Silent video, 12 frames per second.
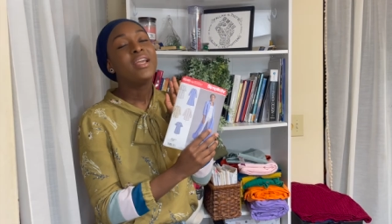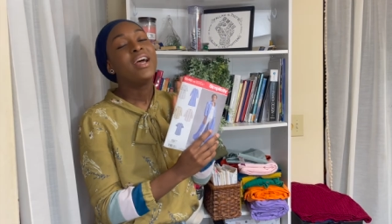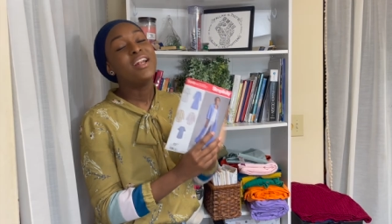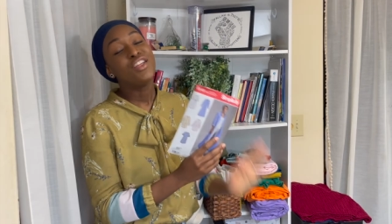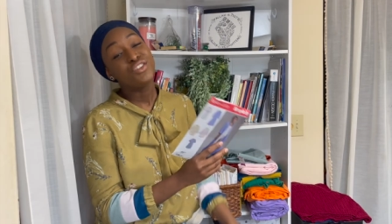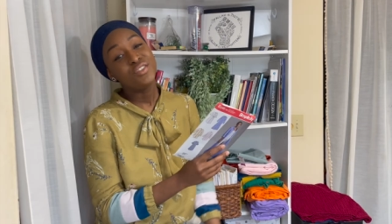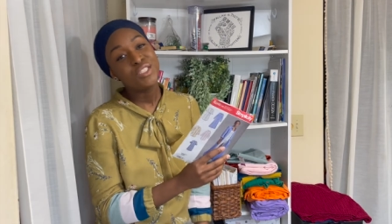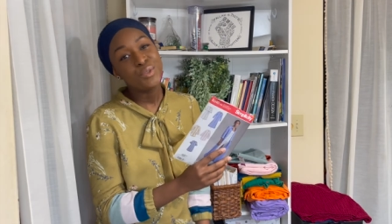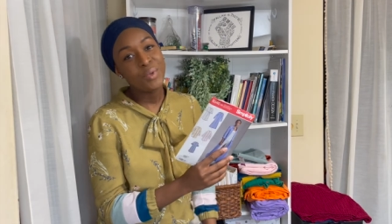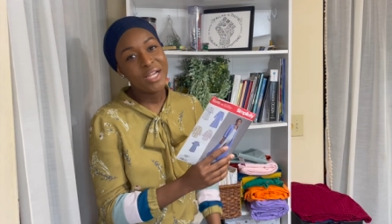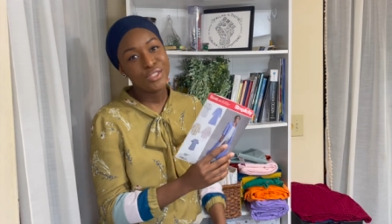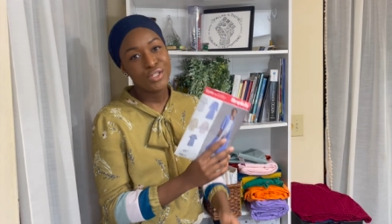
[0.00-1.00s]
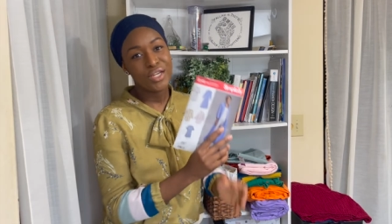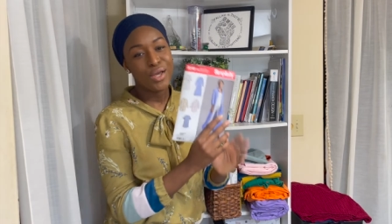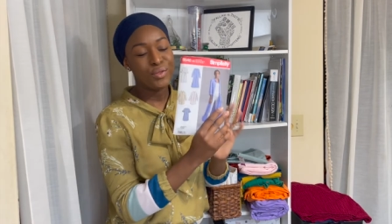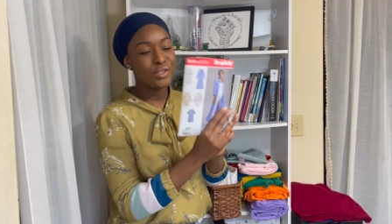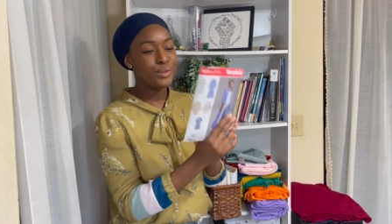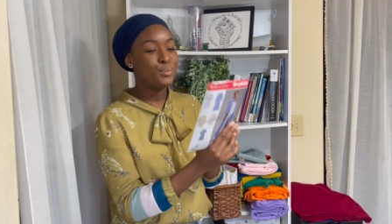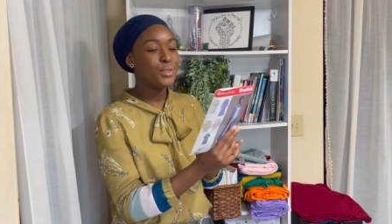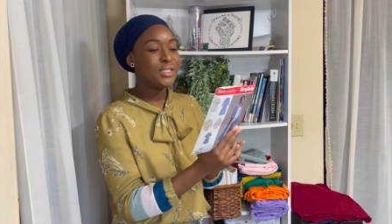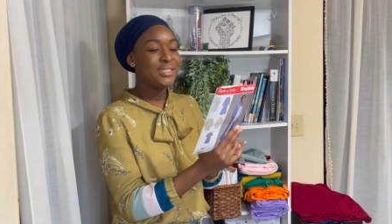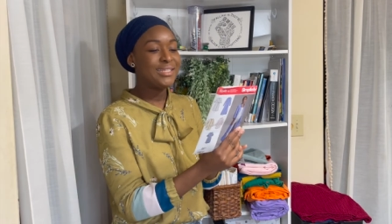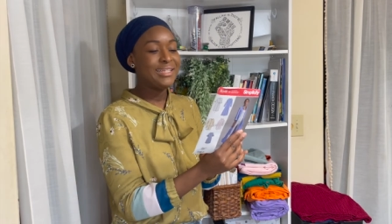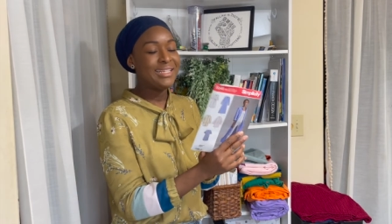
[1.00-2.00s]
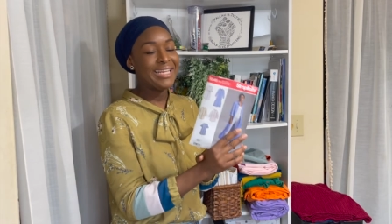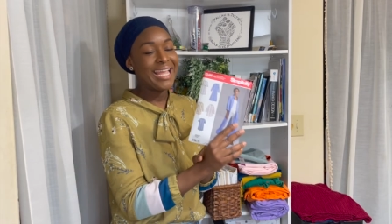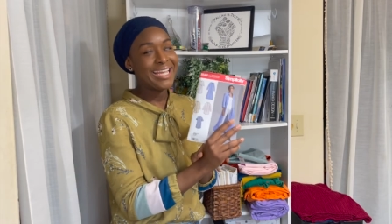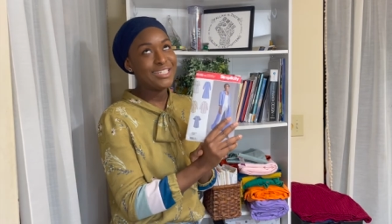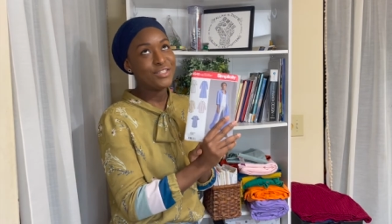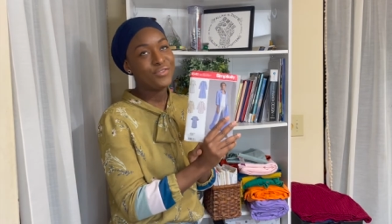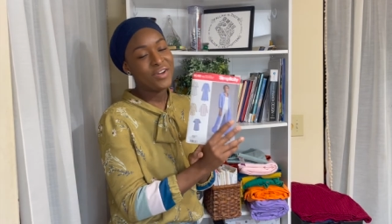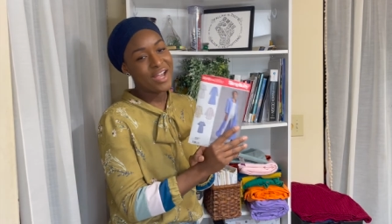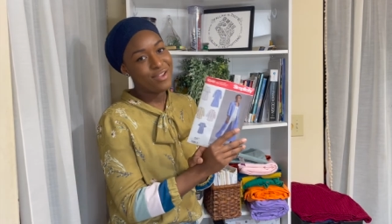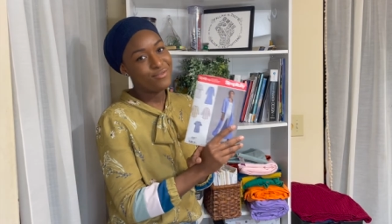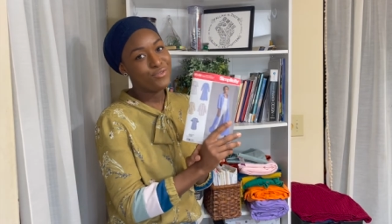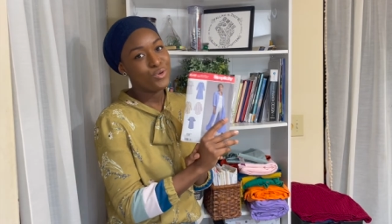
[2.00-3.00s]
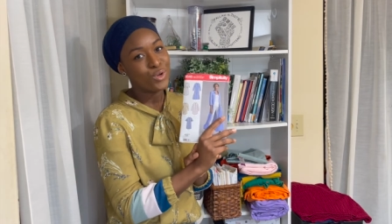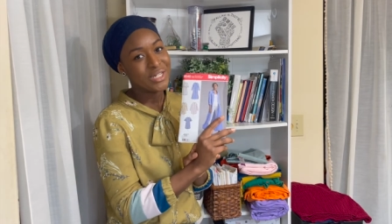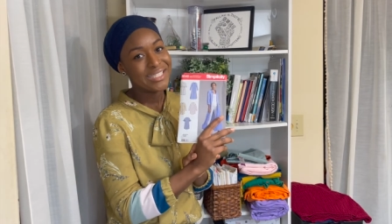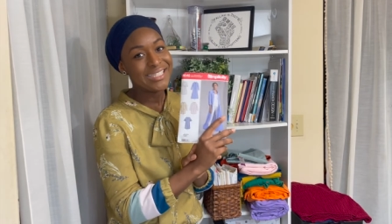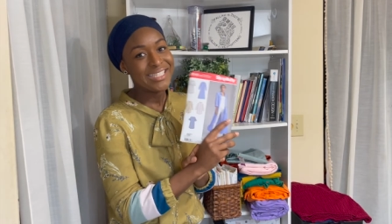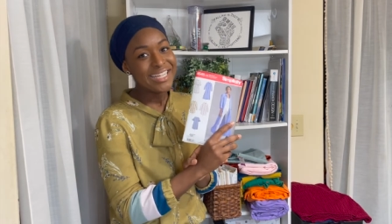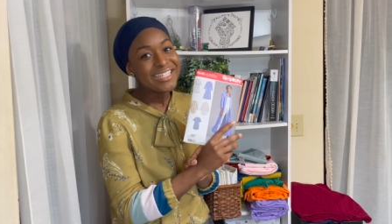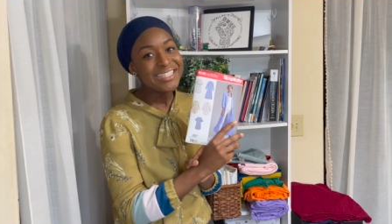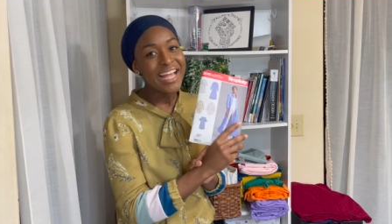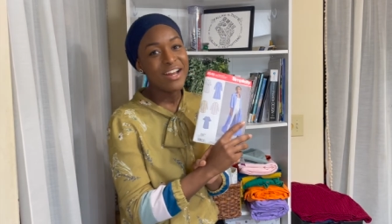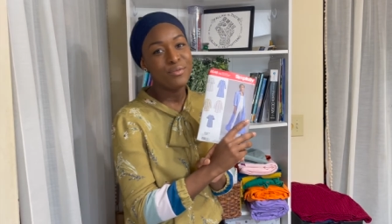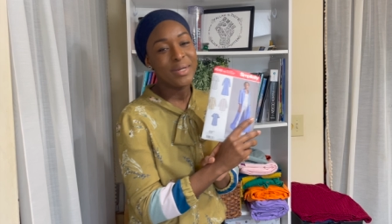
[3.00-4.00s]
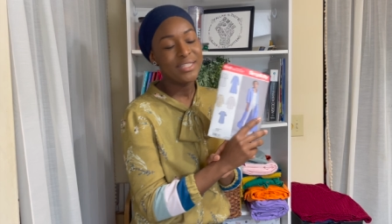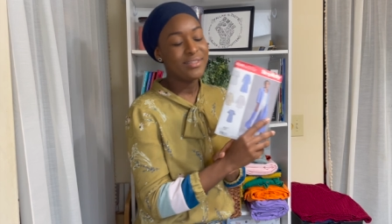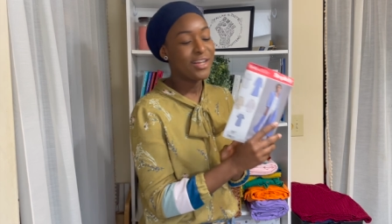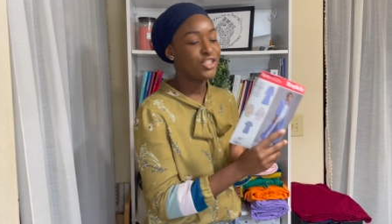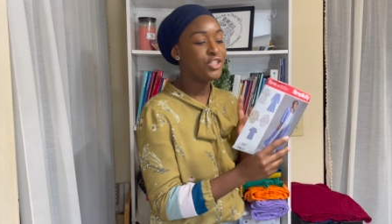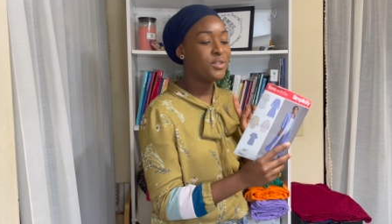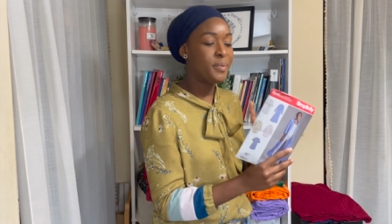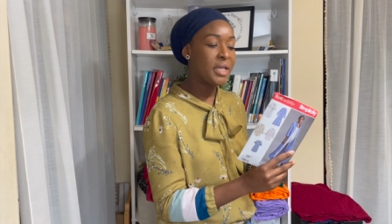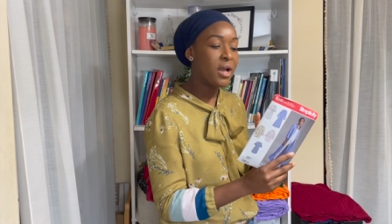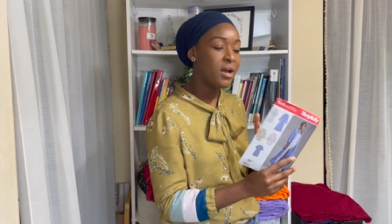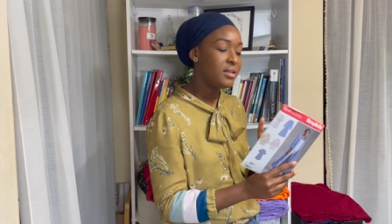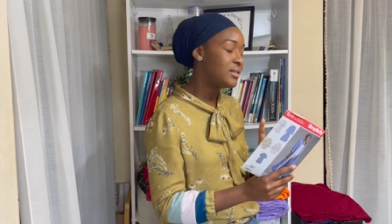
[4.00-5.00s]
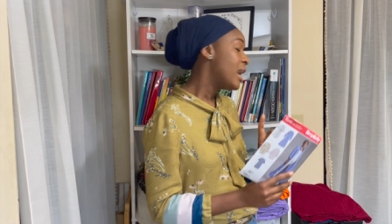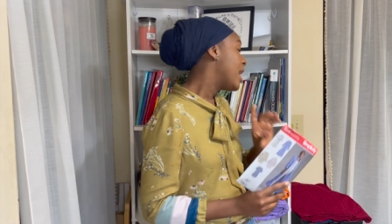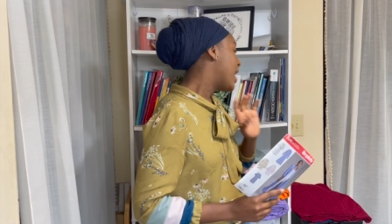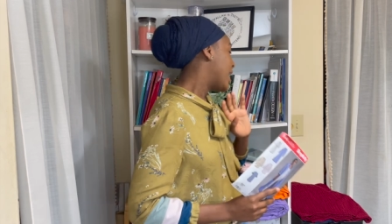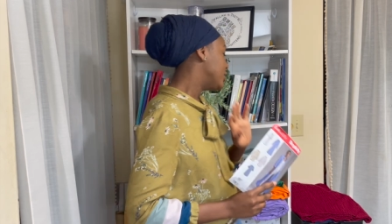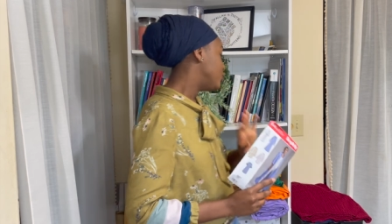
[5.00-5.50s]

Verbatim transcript: Another reason why I took out the Simplicity 8546 out of my stash is because I